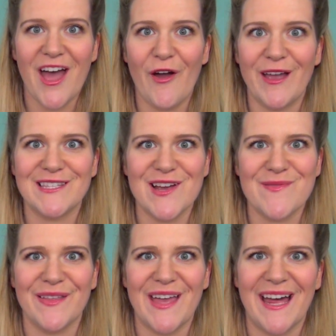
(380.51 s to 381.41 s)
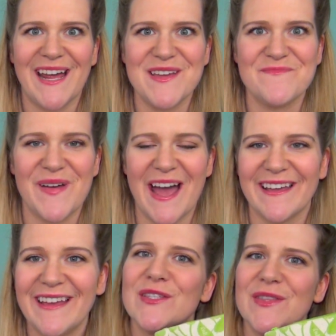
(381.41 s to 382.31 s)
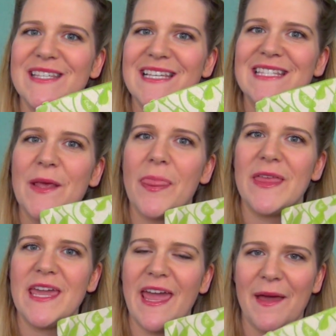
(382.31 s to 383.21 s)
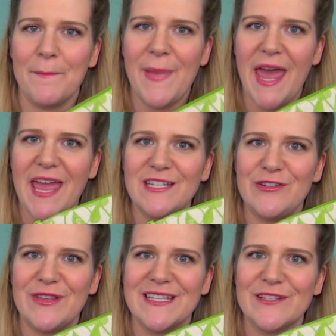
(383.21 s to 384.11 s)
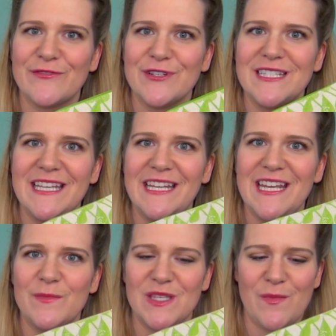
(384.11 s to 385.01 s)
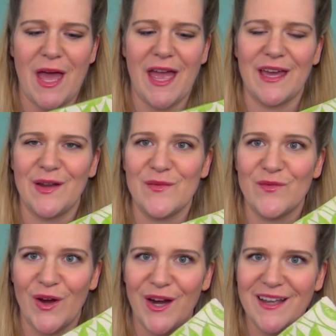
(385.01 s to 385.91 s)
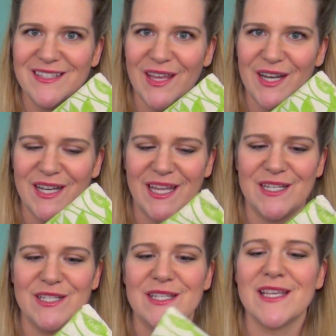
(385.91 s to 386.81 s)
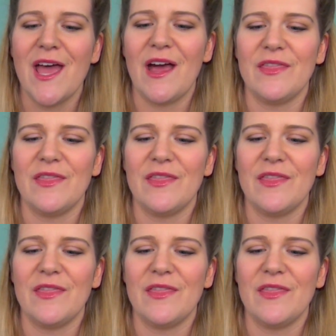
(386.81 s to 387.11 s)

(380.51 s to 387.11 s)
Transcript: Okay, sorry about that. I am back. So this is the May 2014 Ipsy bag, and I am very excited to get into this.